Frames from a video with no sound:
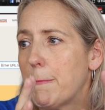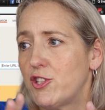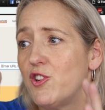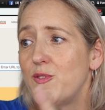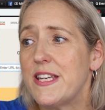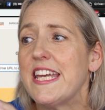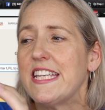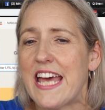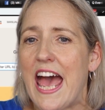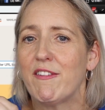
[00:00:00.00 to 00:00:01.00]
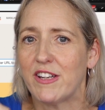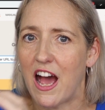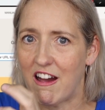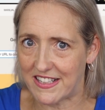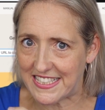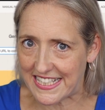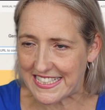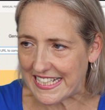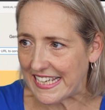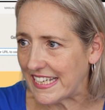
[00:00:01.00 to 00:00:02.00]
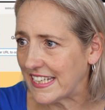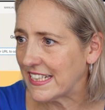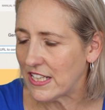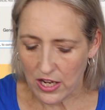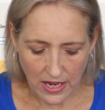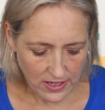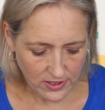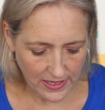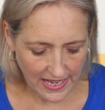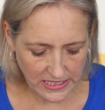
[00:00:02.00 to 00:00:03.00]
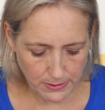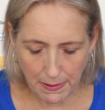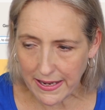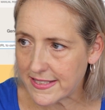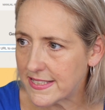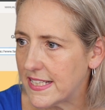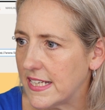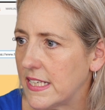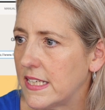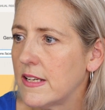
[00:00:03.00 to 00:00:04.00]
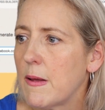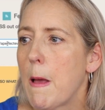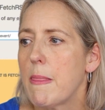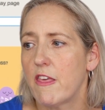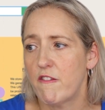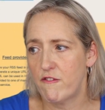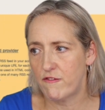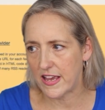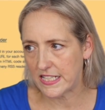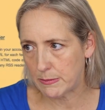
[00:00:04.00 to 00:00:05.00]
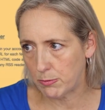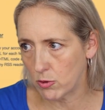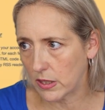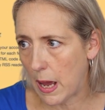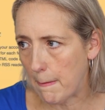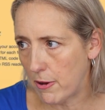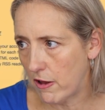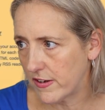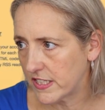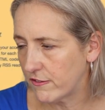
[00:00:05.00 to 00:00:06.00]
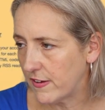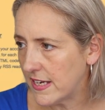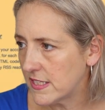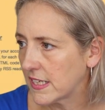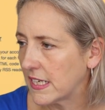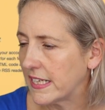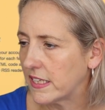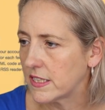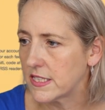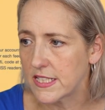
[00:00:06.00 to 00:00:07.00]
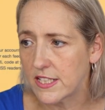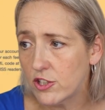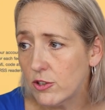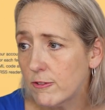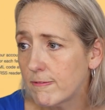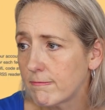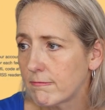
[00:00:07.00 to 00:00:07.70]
but you need to have an RSS link. So let's paste in the Facebook A Perfect Event and click continue.